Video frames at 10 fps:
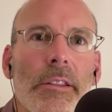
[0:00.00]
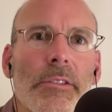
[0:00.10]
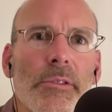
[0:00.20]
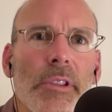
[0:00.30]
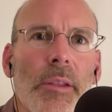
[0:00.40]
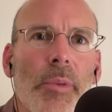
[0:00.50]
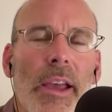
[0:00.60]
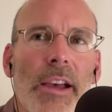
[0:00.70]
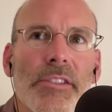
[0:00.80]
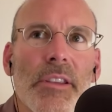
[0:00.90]
this was led by
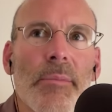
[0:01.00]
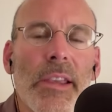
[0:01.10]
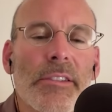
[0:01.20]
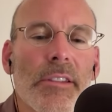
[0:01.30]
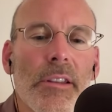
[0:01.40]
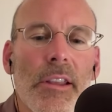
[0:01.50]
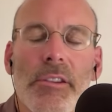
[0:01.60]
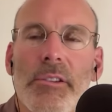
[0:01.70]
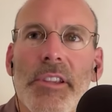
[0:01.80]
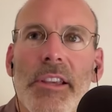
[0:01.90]
Ashley Mason at
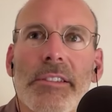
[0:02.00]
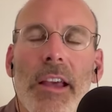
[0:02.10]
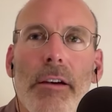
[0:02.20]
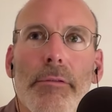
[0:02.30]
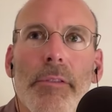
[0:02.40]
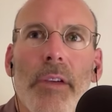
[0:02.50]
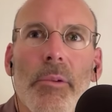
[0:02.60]
UCSF,